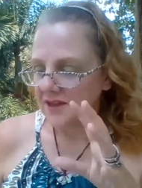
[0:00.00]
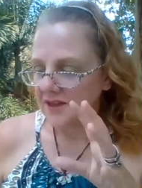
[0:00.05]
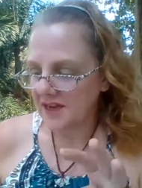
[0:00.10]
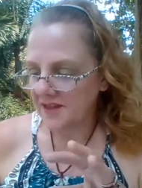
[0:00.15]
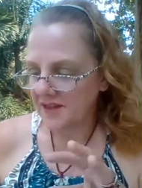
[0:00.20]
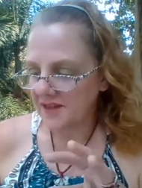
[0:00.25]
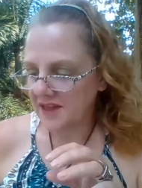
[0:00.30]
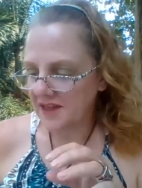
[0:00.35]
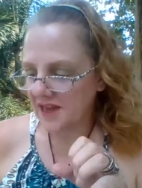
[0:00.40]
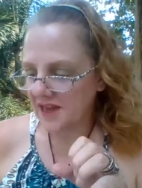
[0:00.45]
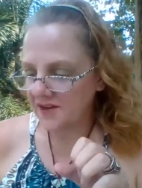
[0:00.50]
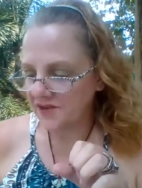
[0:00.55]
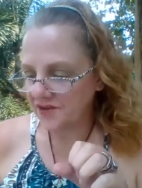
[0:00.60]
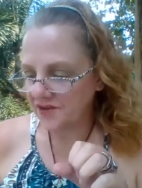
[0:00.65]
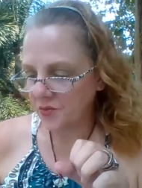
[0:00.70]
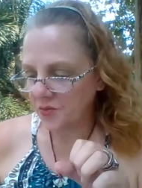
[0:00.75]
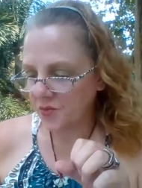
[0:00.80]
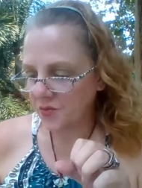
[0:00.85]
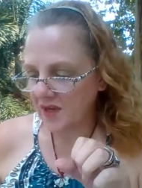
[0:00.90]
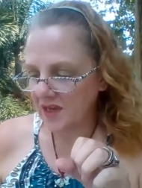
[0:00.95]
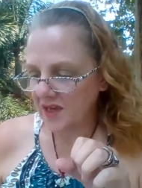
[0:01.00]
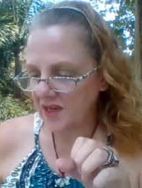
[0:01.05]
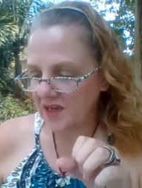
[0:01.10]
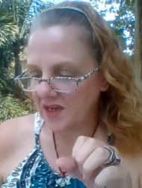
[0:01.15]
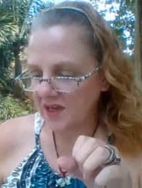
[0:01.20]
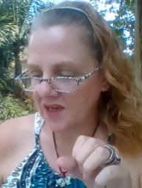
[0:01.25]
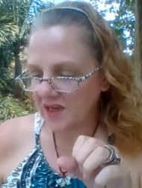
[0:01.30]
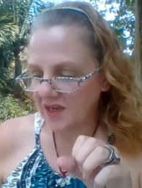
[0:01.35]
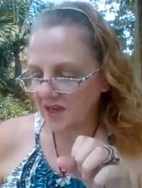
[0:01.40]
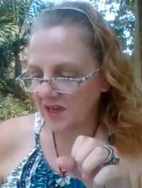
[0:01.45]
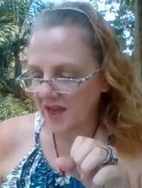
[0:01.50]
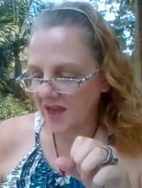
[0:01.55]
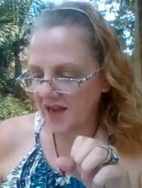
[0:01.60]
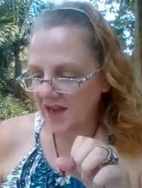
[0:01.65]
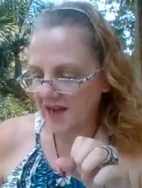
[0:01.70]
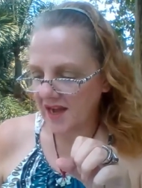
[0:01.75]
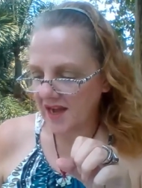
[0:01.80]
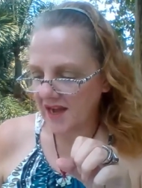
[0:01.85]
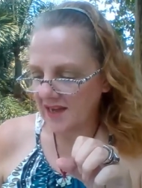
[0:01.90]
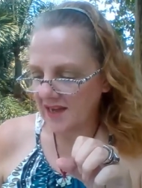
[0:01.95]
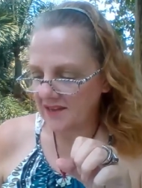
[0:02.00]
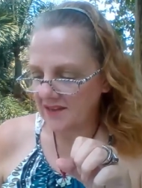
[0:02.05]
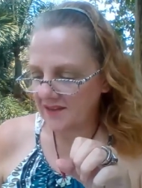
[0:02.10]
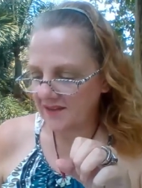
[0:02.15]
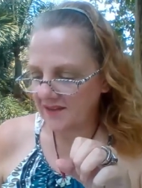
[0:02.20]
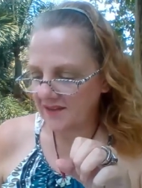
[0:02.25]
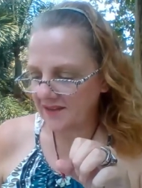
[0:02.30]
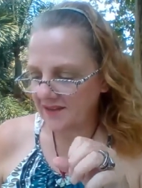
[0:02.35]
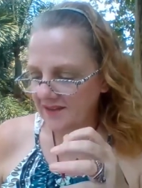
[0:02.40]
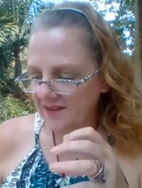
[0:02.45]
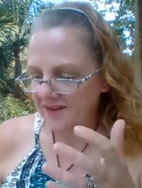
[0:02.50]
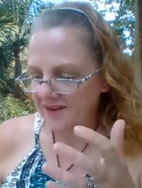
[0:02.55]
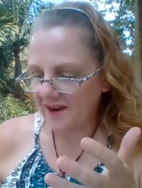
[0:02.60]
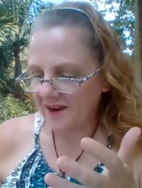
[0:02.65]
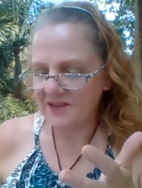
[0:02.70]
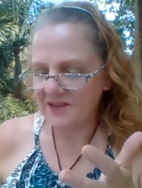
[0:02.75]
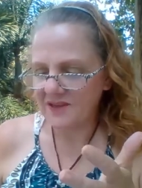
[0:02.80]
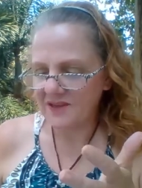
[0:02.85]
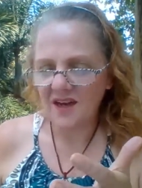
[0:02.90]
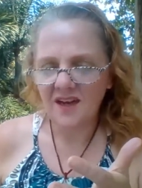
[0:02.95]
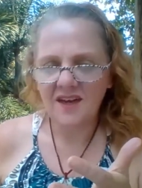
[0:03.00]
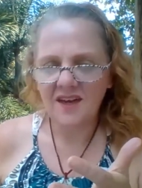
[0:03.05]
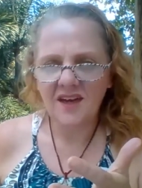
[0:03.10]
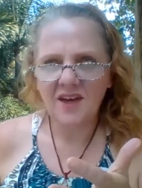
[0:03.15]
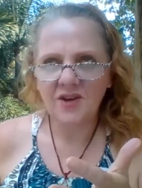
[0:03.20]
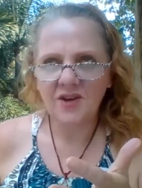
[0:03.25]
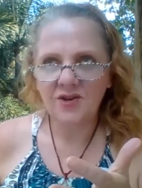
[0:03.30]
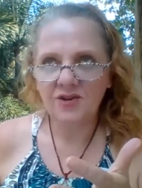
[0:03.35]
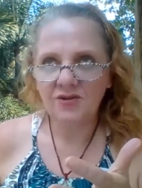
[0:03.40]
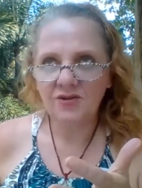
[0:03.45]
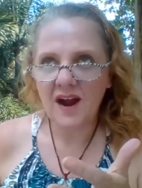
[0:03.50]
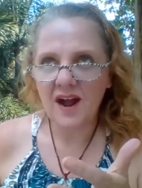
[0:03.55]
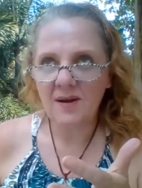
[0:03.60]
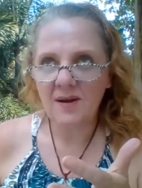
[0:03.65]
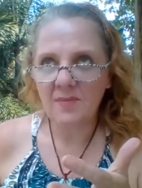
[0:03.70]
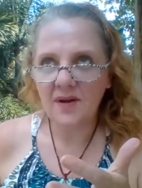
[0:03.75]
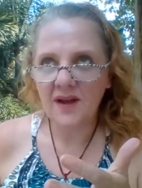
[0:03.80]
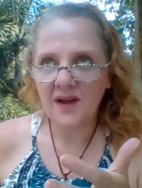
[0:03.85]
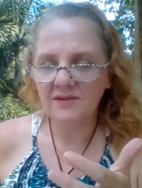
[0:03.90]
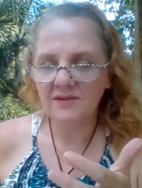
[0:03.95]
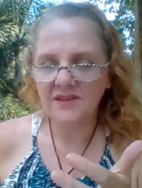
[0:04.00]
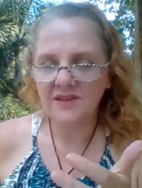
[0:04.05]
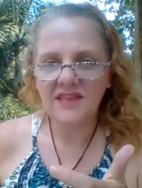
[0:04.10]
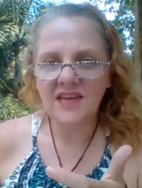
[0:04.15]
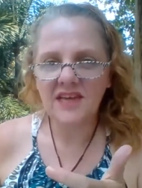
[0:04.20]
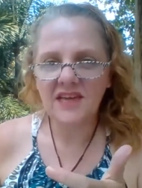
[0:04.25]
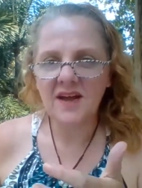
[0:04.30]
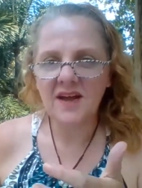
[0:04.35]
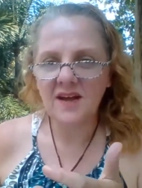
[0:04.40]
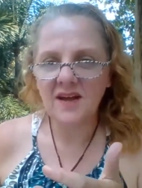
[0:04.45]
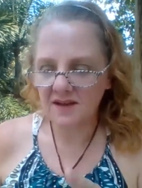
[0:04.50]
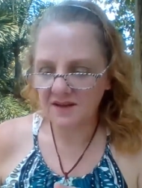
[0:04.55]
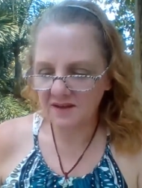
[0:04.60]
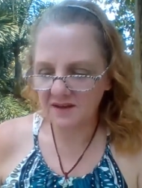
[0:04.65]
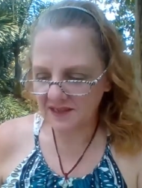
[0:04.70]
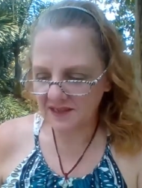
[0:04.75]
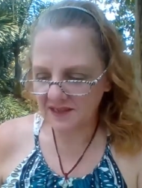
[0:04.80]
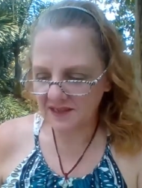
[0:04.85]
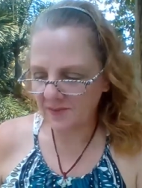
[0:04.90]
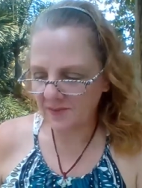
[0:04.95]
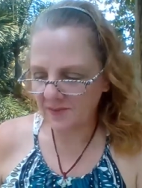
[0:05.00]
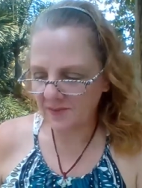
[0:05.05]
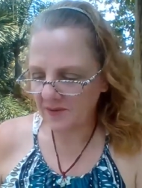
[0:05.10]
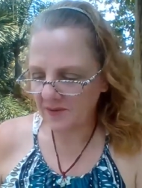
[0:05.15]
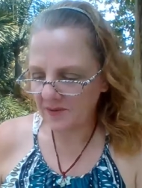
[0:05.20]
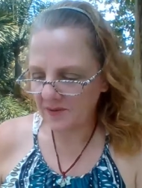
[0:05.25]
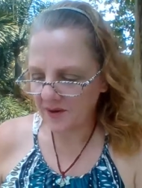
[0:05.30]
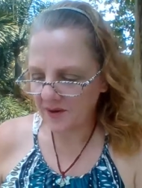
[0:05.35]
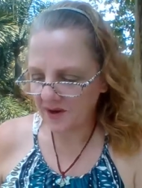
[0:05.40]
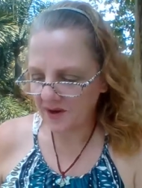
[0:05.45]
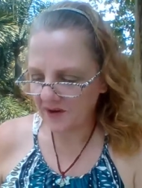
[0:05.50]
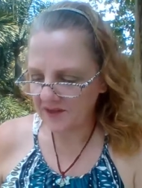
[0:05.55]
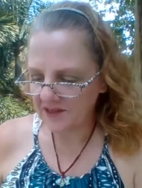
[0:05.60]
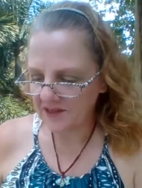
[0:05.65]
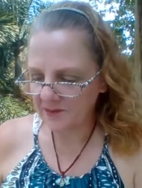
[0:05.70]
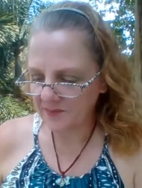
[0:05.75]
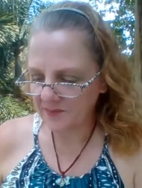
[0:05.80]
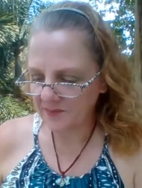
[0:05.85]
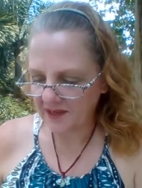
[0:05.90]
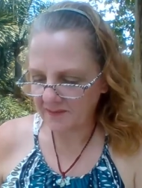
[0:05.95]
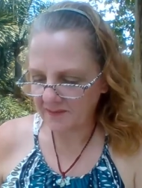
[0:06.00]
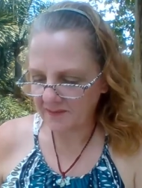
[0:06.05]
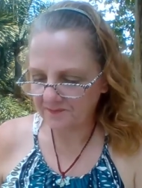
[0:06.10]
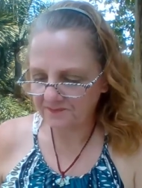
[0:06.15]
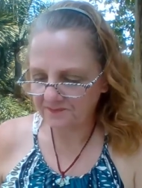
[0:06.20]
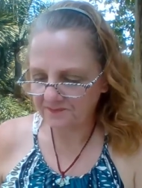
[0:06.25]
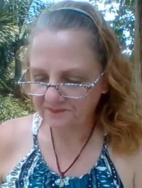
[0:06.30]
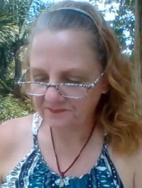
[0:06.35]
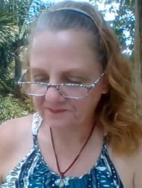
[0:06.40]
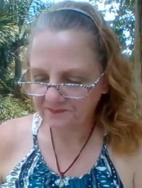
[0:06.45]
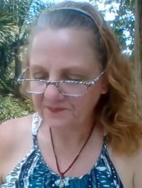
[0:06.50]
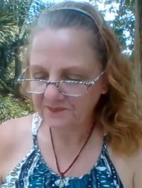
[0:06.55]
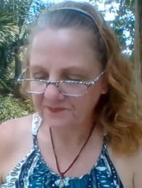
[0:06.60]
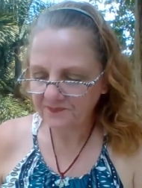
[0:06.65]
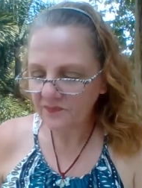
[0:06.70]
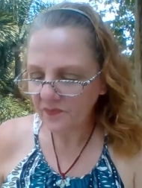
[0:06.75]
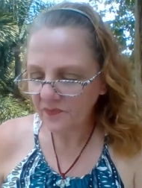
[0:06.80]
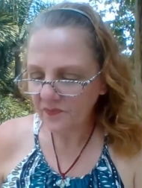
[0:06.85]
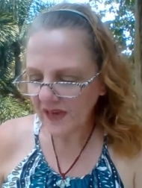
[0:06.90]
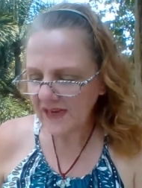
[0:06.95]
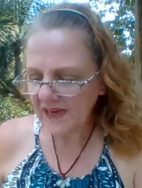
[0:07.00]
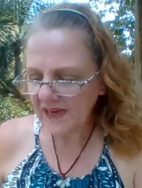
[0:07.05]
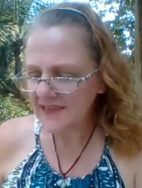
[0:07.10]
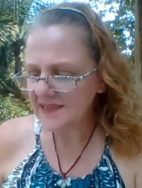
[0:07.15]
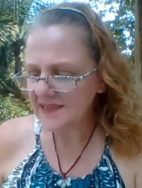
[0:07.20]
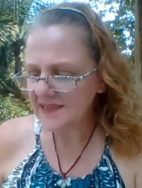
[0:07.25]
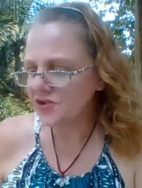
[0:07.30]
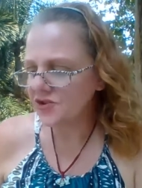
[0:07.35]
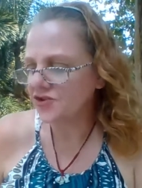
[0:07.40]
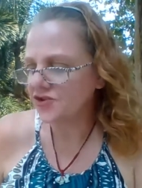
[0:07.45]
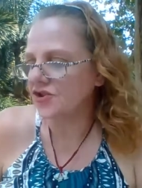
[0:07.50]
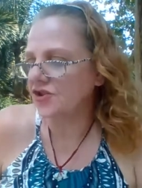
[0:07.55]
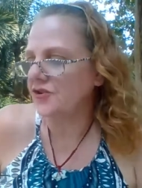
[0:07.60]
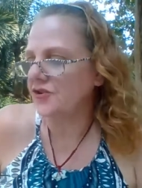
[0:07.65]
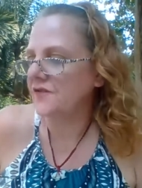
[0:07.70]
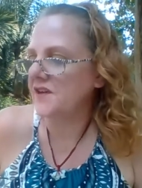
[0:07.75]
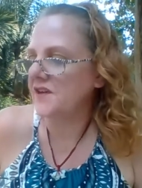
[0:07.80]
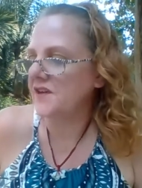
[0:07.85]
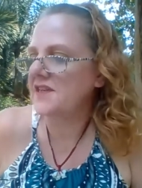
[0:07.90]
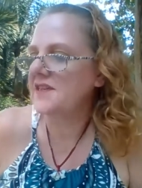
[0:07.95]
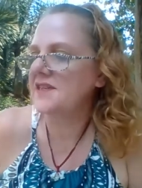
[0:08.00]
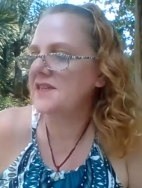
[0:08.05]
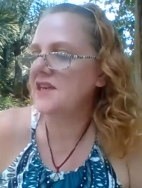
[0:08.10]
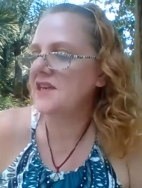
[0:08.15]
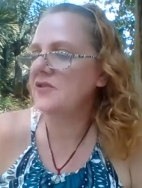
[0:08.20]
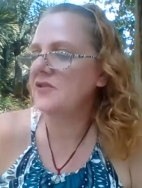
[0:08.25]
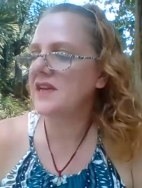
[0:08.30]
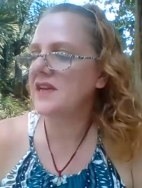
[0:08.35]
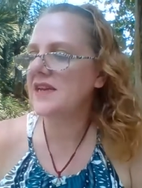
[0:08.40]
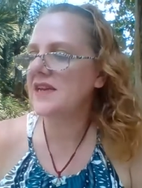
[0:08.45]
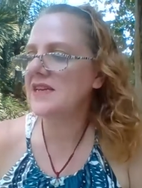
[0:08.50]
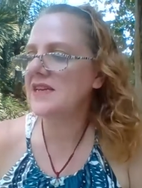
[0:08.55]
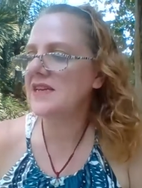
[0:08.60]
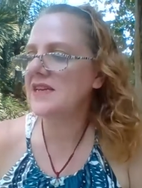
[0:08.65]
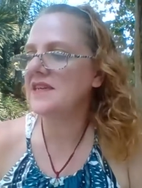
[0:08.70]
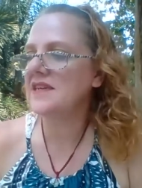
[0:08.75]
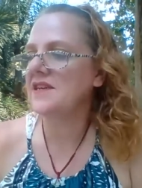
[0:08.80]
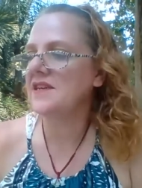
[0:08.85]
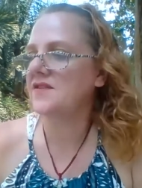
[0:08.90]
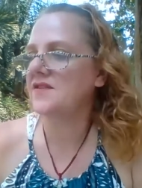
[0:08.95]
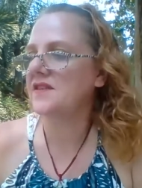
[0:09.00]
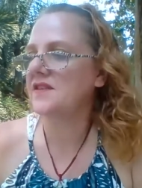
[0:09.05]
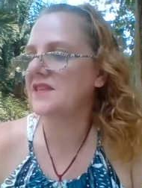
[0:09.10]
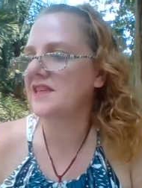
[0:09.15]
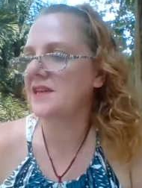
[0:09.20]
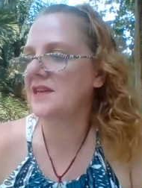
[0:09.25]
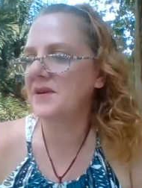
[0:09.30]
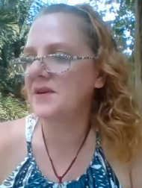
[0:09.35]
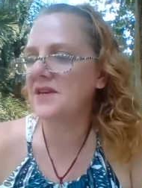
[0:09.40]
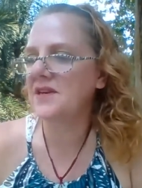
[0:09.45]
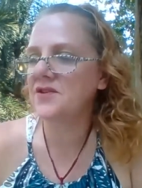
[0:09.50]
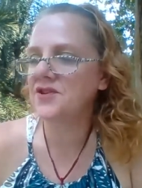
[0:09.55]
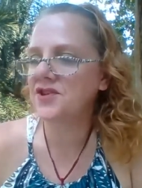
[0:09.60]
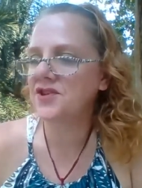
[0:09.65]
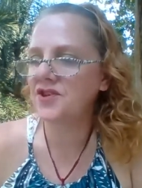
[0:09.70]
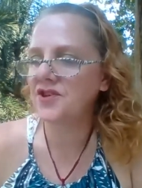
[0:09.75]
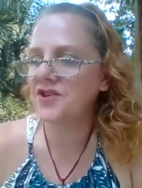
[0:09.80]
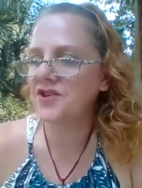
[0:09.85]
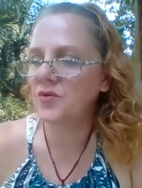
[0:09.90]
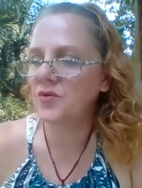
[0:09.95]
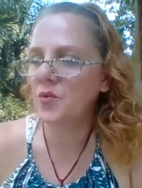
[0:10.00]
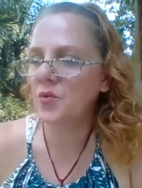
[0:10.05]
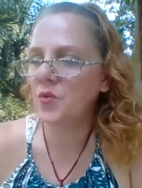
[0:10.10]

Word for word: at the end of the week. And I was like, oh crap, how did that slip past me? here's the truth. It is so easy to slip into